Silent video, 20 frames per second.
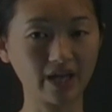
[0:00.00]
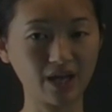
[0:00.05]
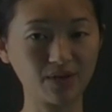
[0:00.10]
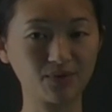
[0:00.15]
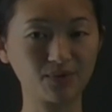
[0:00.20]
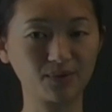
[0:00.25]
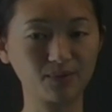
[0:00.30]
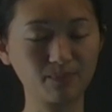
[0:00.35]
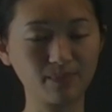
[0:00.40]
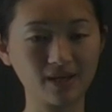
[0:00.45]
at
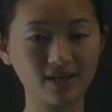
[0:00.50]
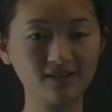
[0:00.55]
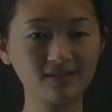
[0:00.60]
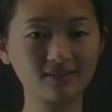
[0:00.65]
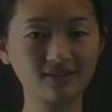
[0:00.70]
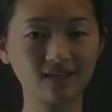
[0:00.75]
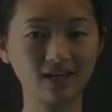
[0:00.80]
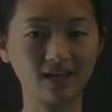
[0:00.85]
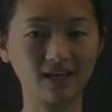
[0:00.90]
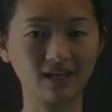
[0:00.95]
your own pace
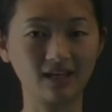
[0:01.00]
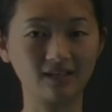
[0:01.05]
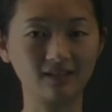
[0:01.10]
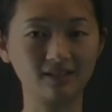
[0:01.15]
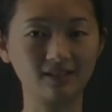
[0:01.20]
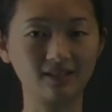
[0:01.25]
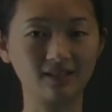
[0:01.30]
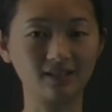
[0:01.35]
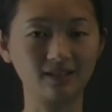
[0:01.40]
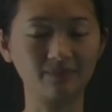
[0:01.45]
and